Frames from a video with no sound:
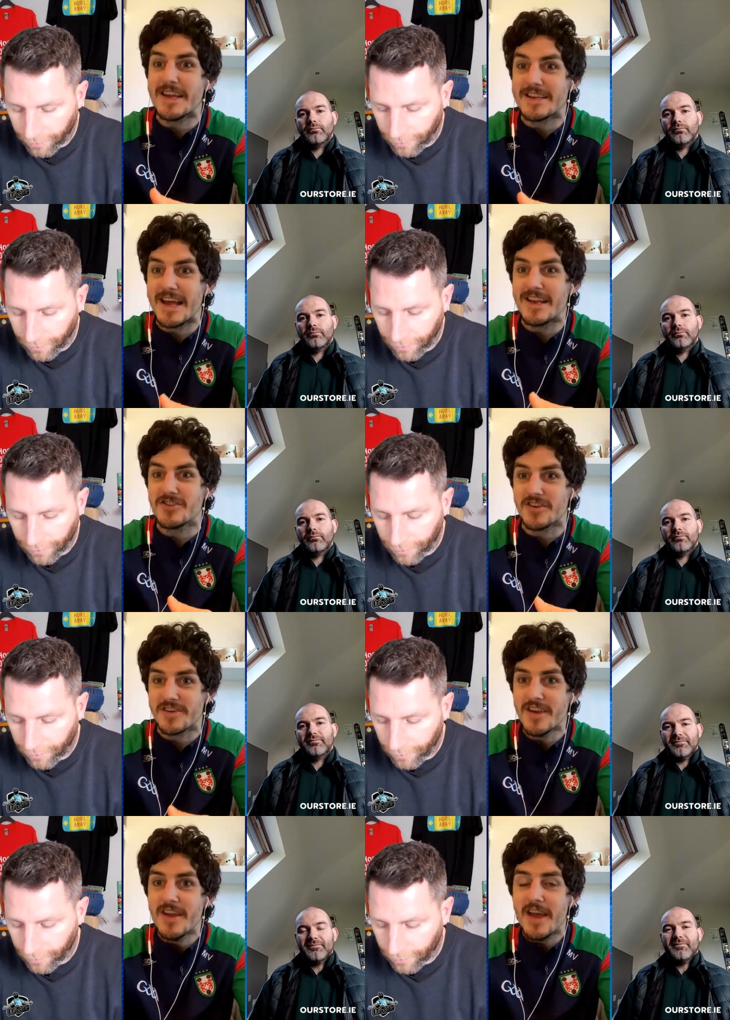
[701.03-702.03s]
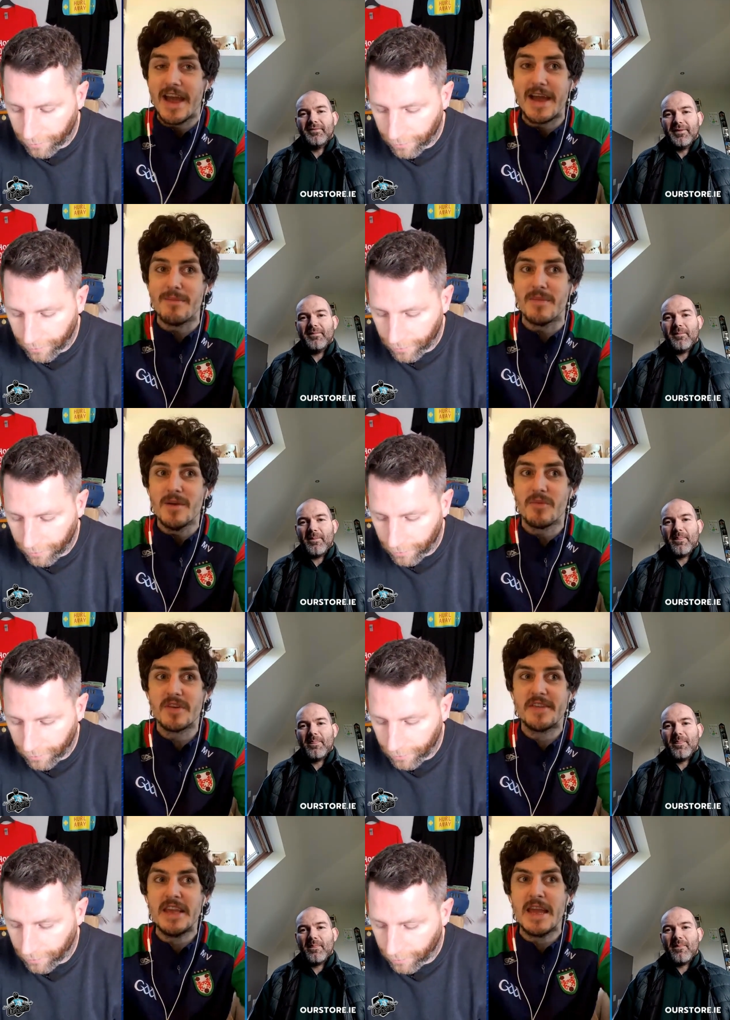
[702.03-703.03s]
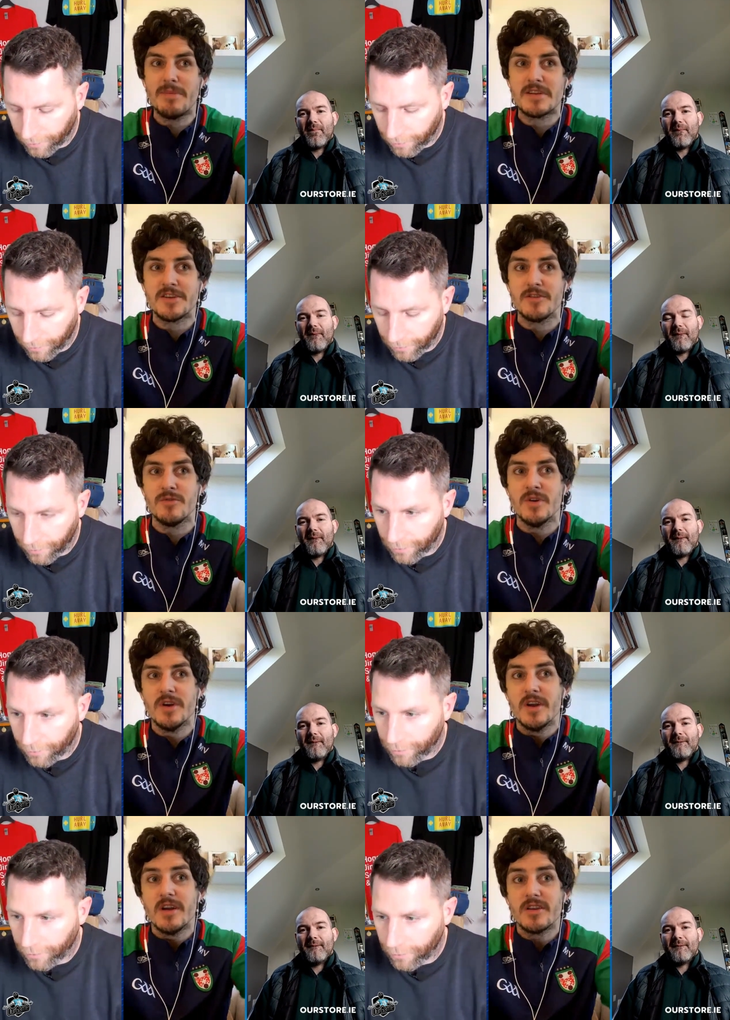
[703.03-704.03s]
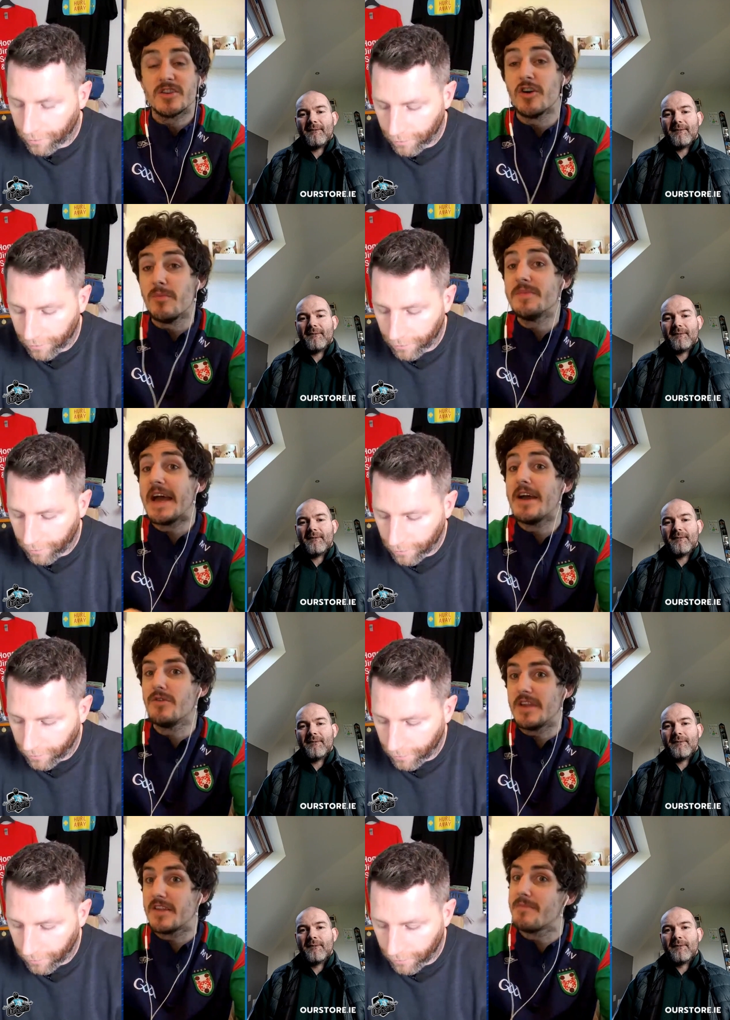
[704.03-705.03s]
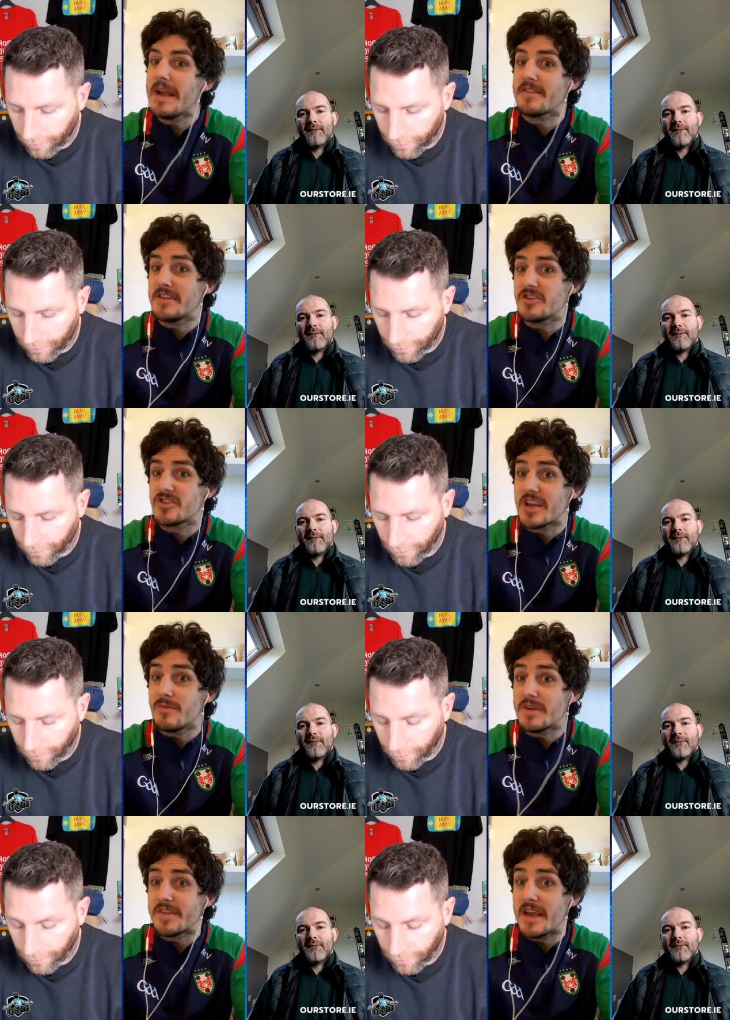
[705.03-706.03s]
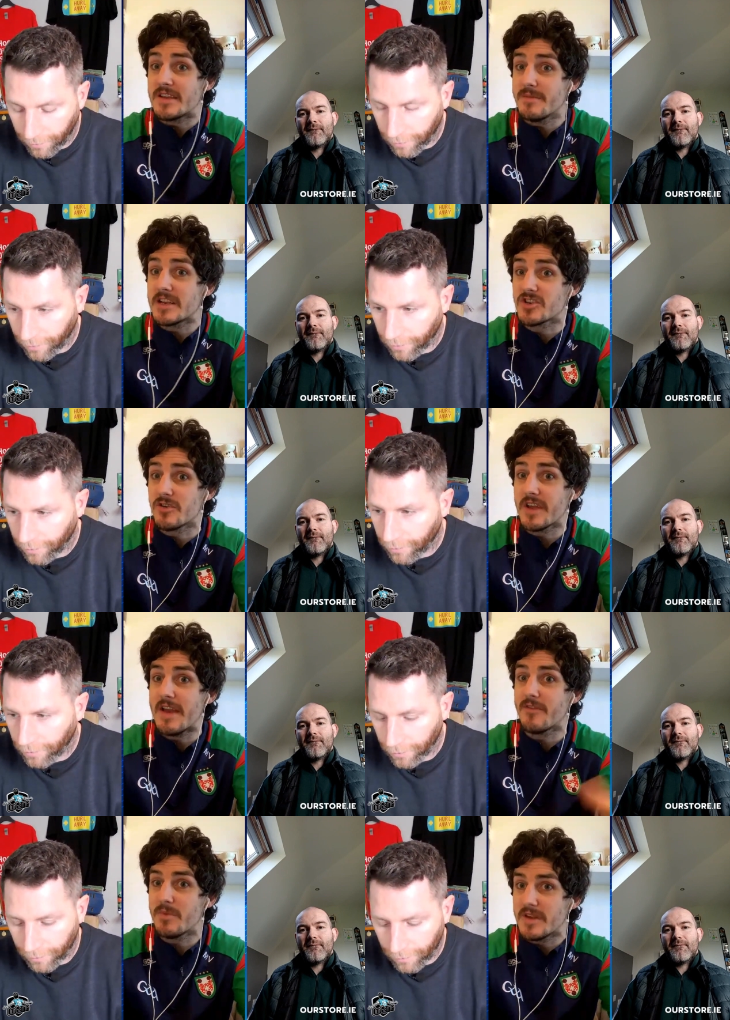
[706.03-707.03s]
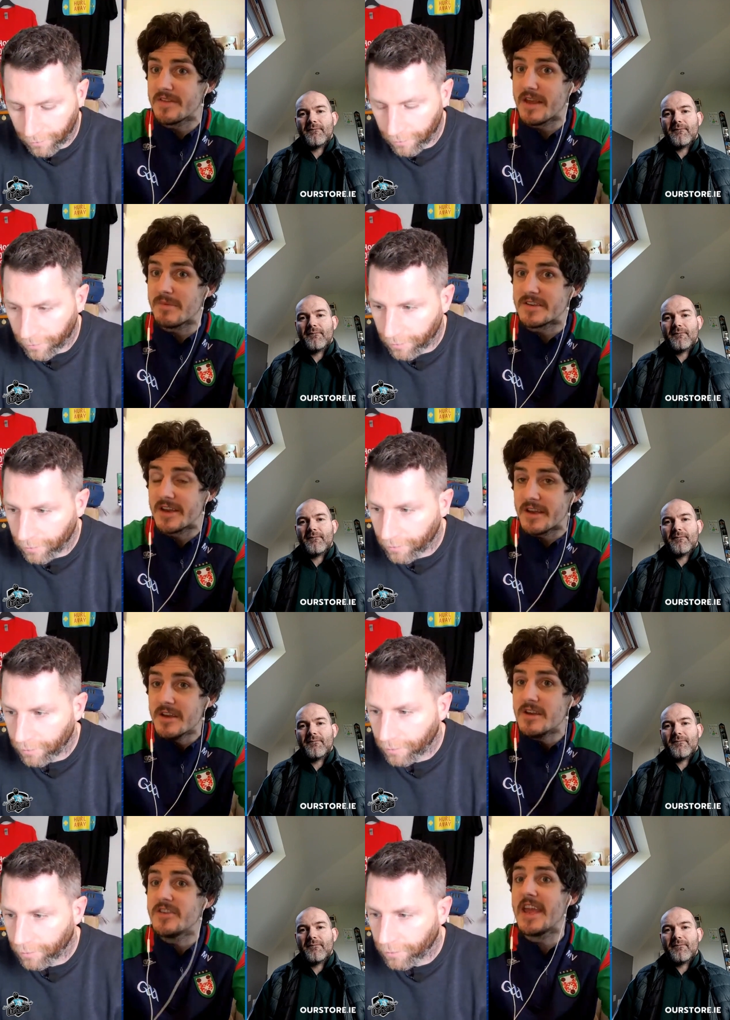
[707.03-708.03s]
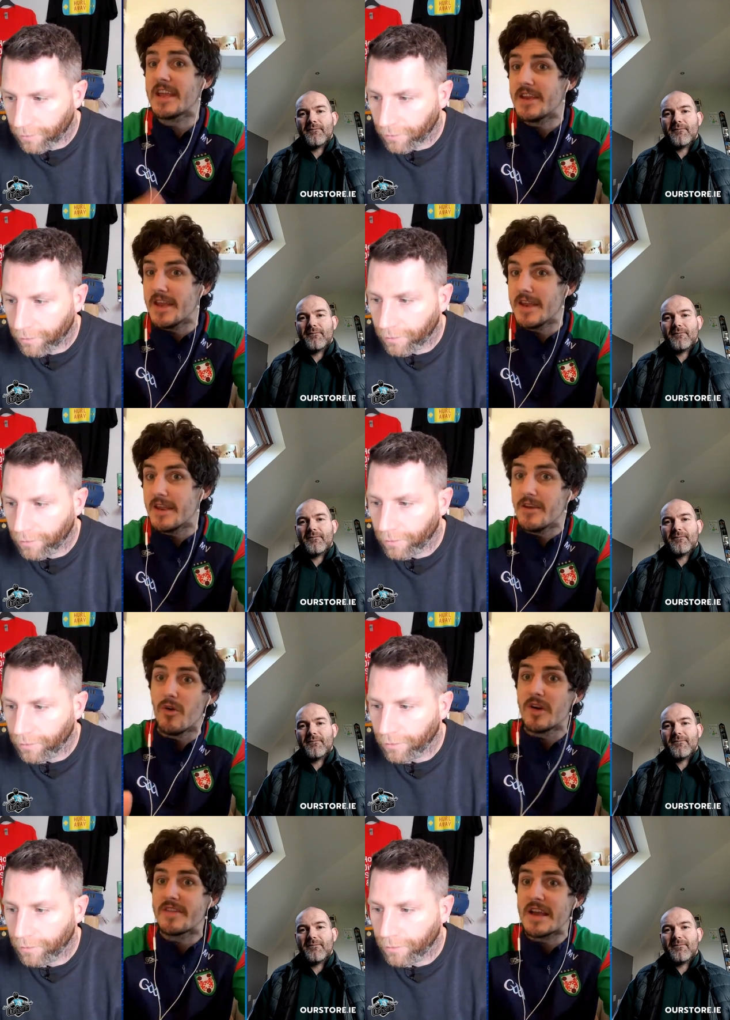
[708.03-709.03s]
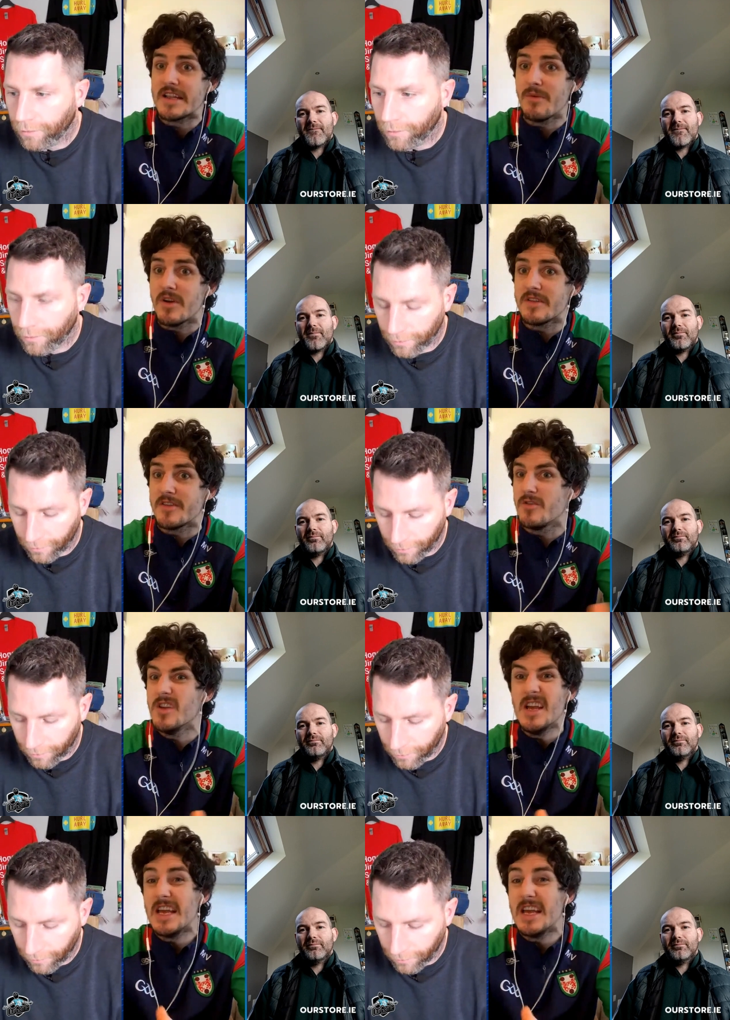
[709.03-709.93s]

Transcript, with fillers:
Speaker 1: intelligent. Um, but is he able to dumb down his message, shall we say, to make sure that everybody's able to take it in and know exactly what he's doing?